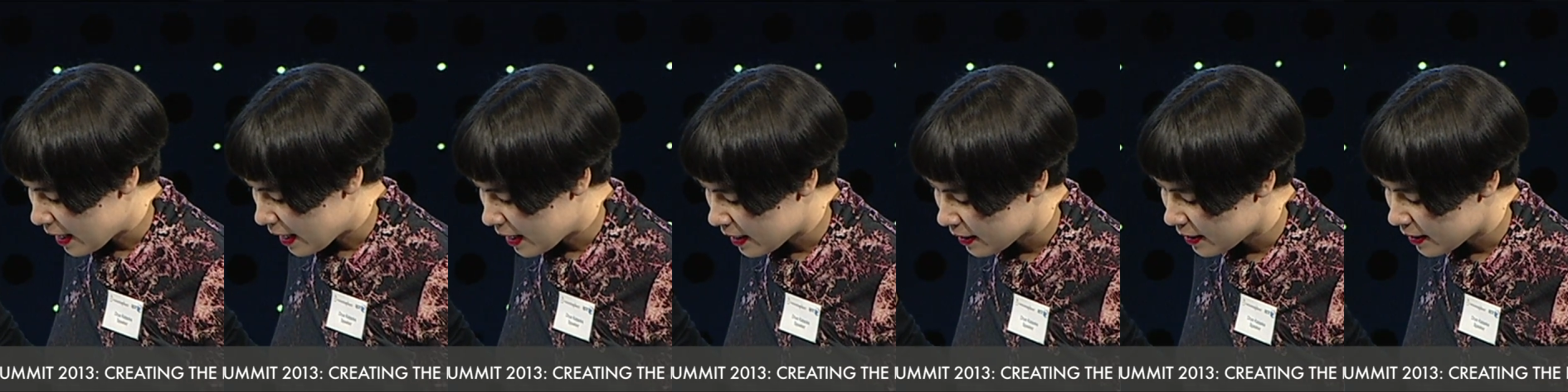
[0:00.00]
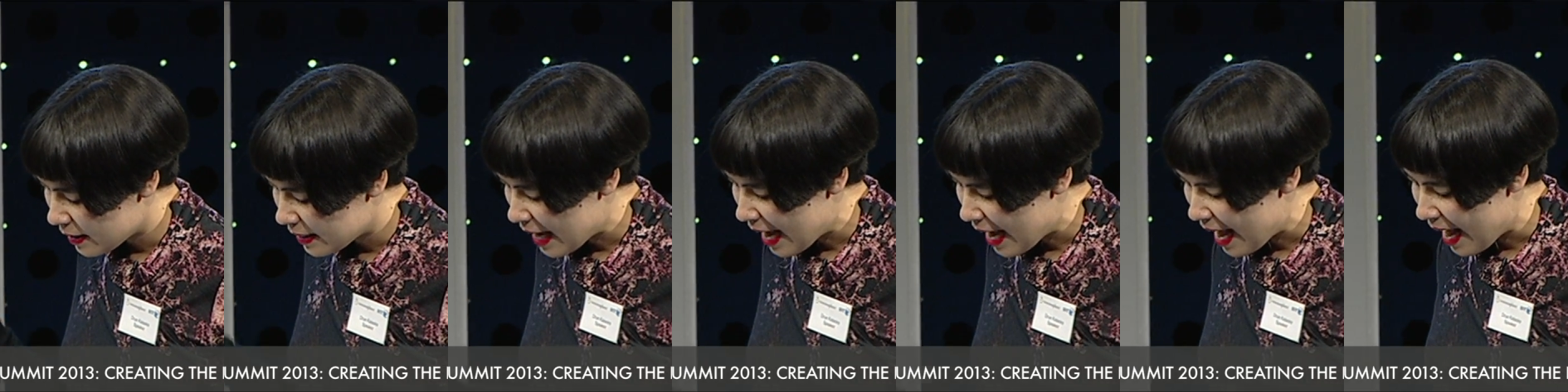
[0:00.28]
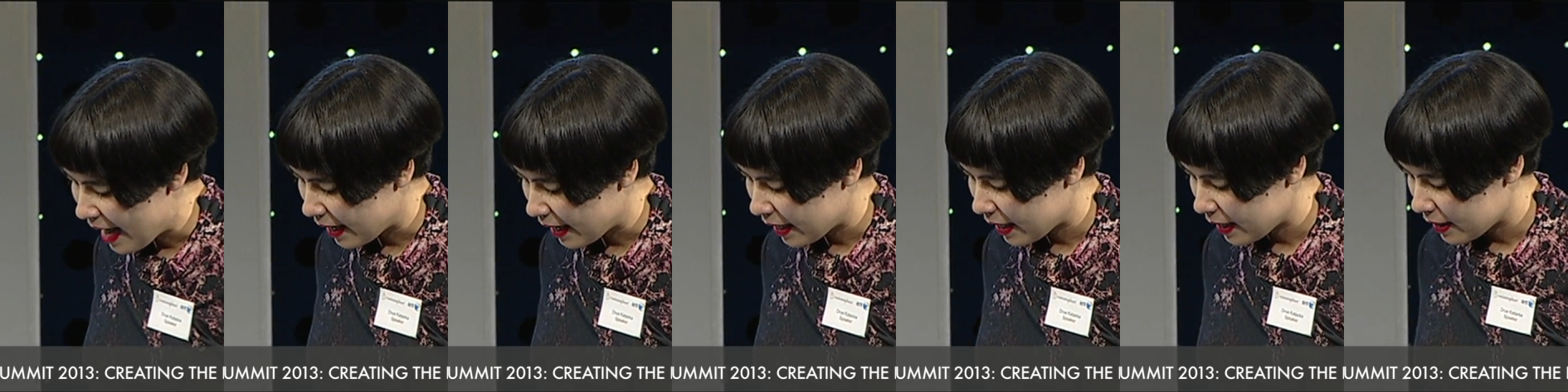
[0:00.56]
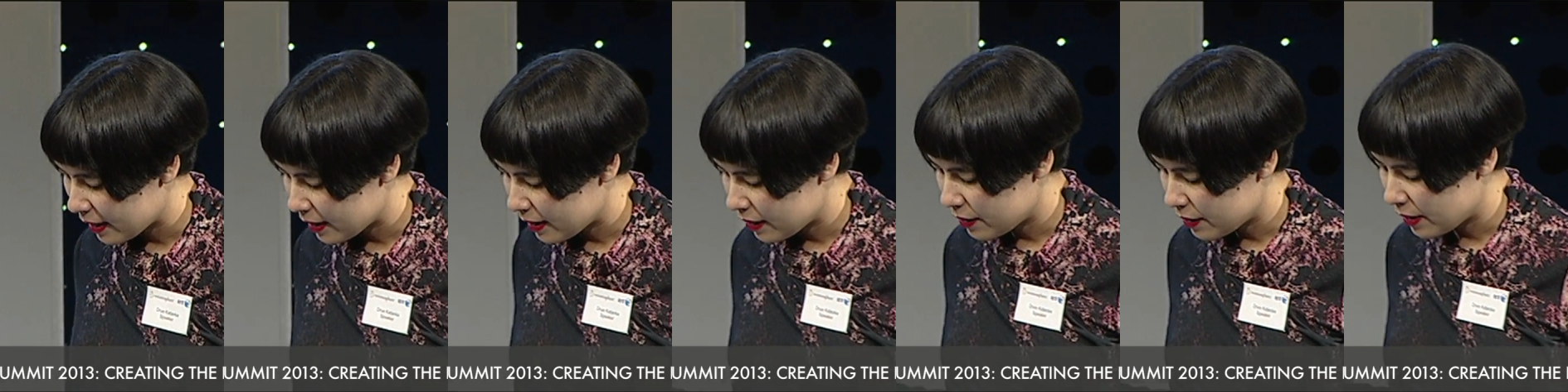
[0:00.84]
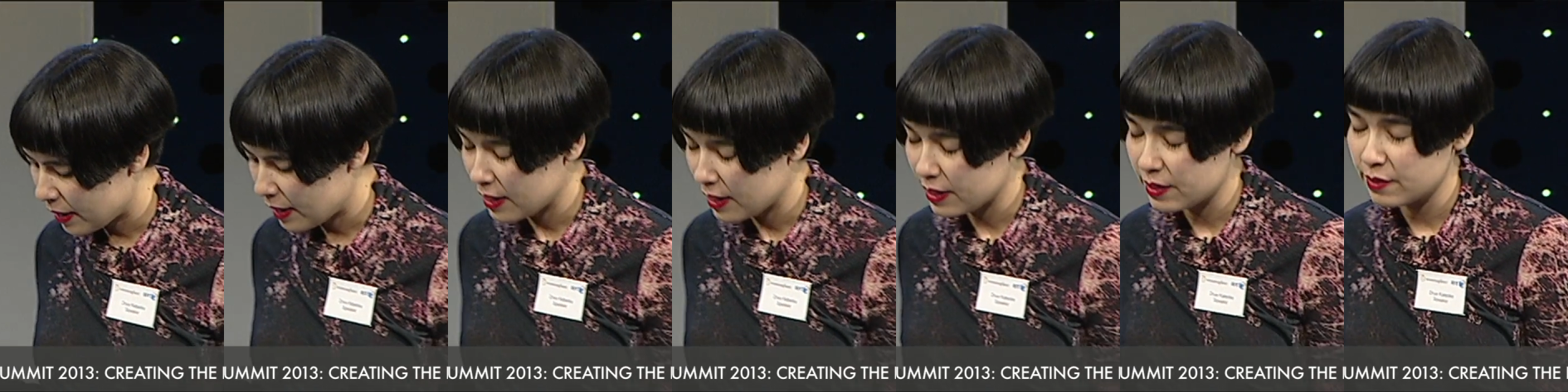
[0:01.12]
in tech,
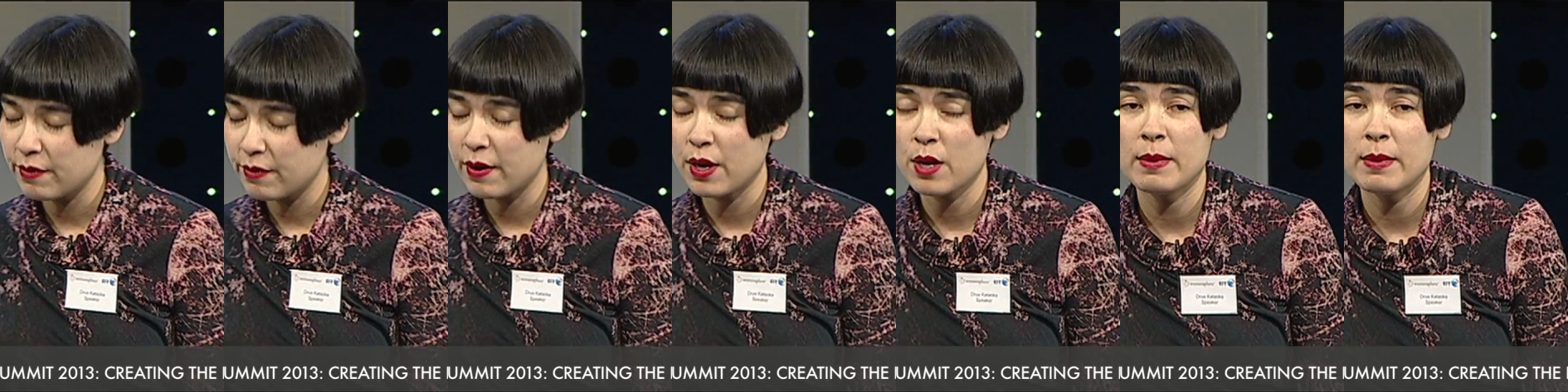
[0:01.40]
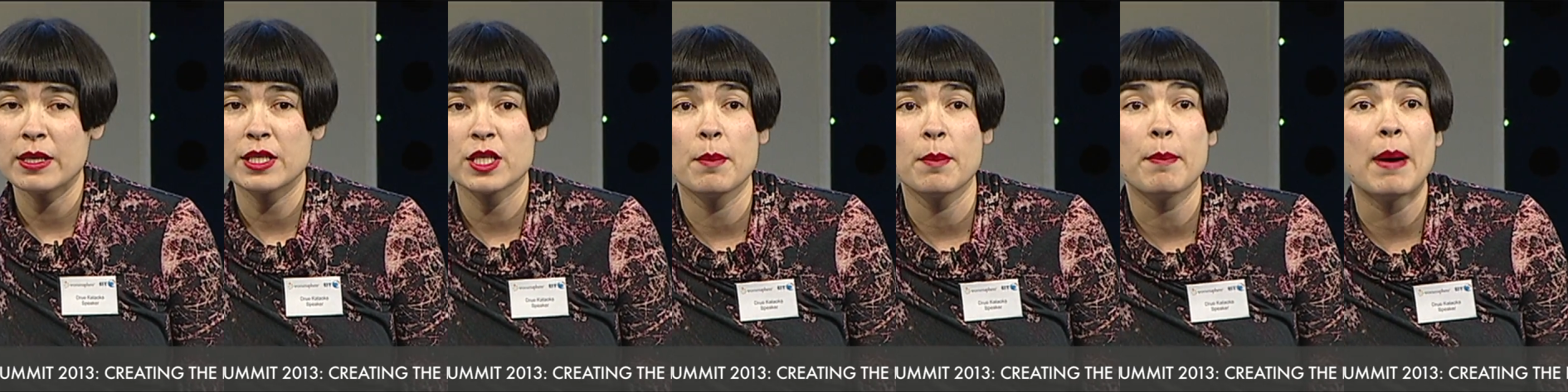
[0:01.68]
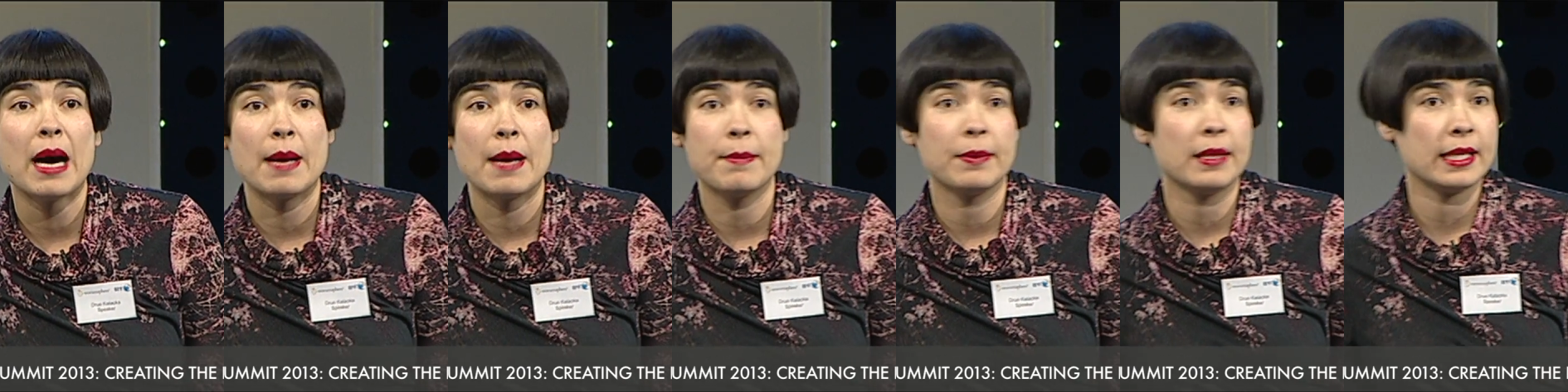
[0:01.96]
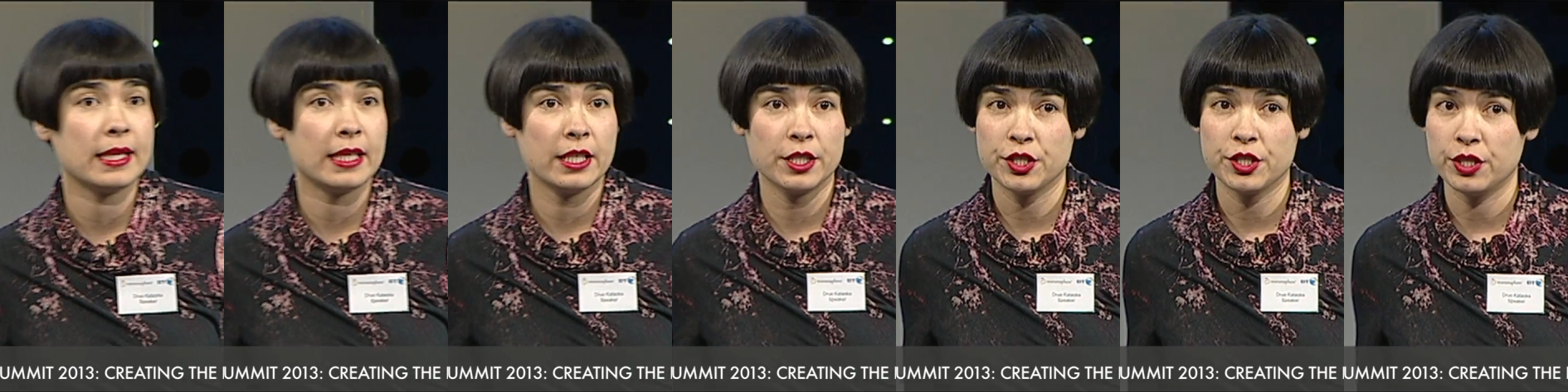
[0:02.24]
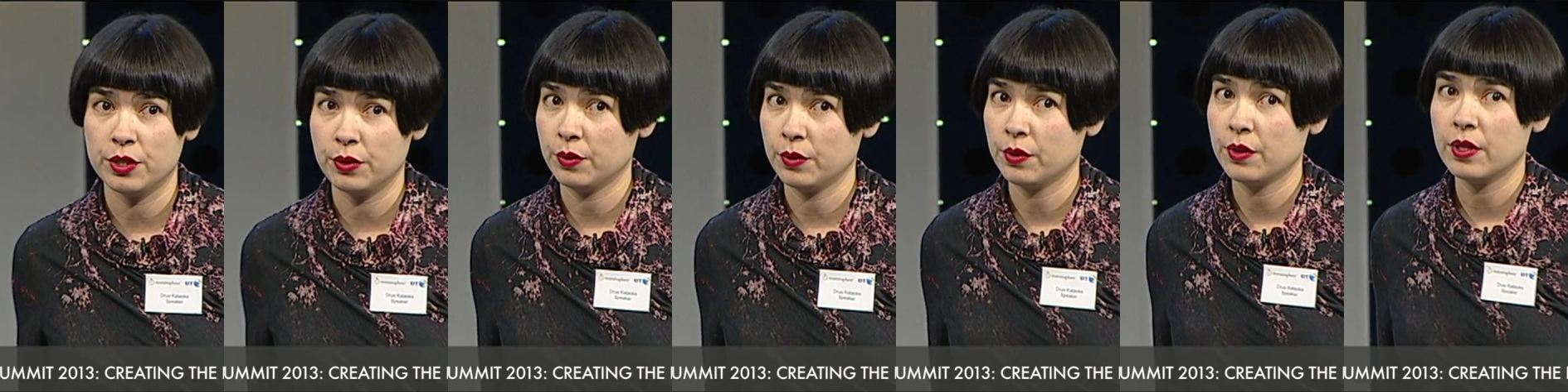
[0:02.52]
it's very much a pipeline
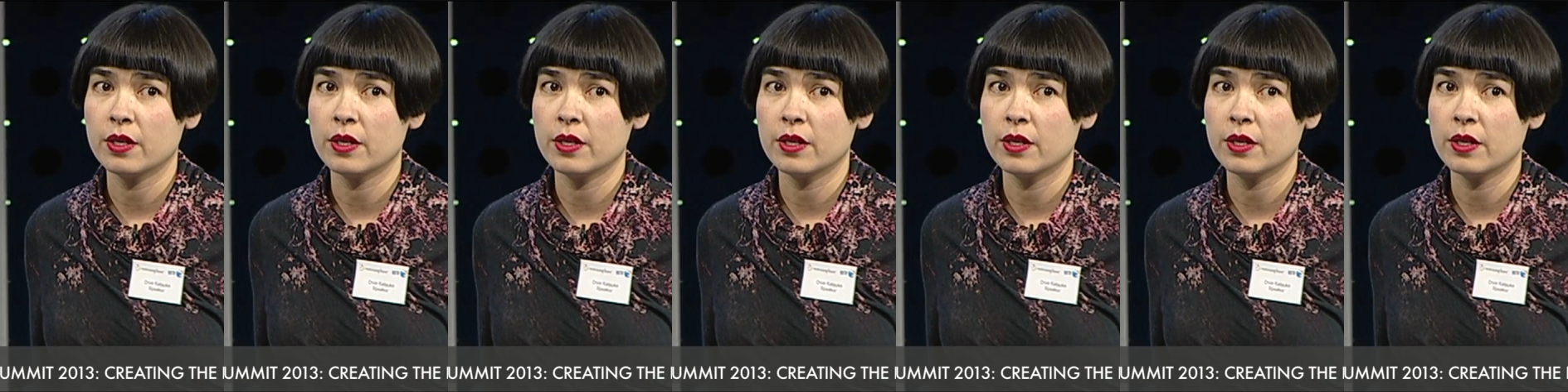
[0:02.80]
issue.